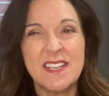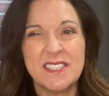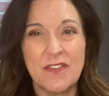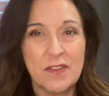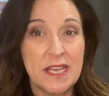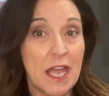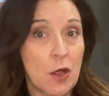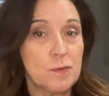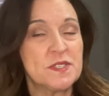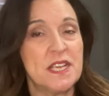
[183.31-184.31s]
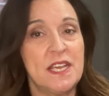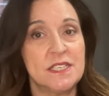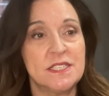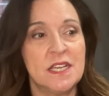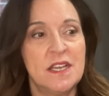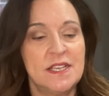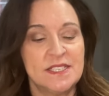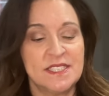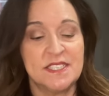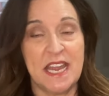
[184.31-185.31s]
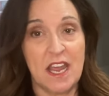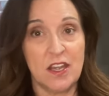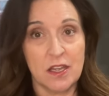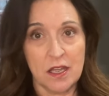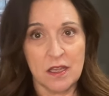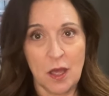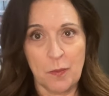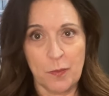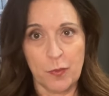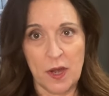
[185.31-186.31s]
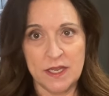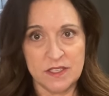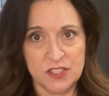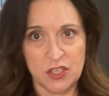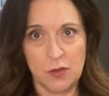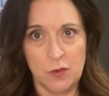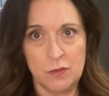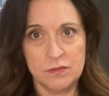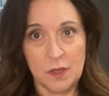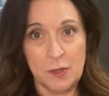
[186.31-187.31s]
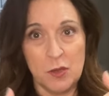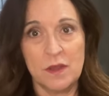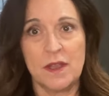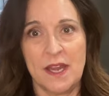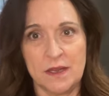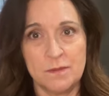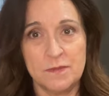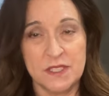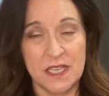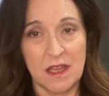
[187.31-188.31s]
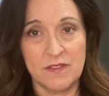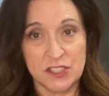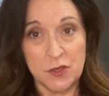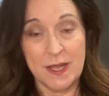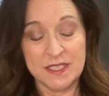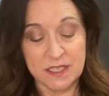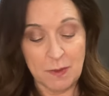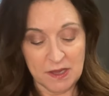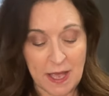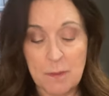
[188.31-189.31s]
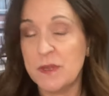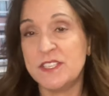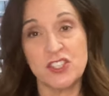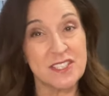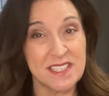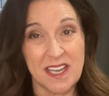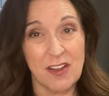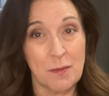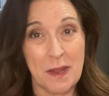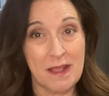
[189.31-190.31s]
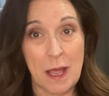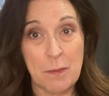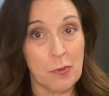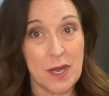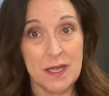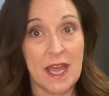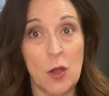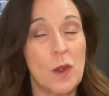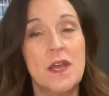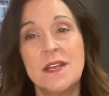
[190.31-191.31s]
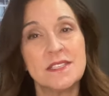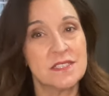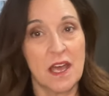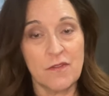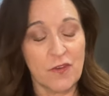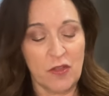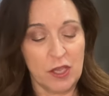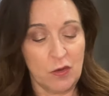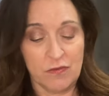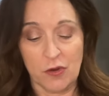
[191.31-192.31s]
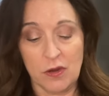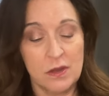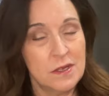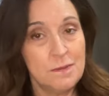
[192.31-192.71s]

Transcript: It definitely helps it stand upright. So, I mean, you can kind of see, obviously you can't see my lap, but it's just sitting on my lap right now. It's not falling over.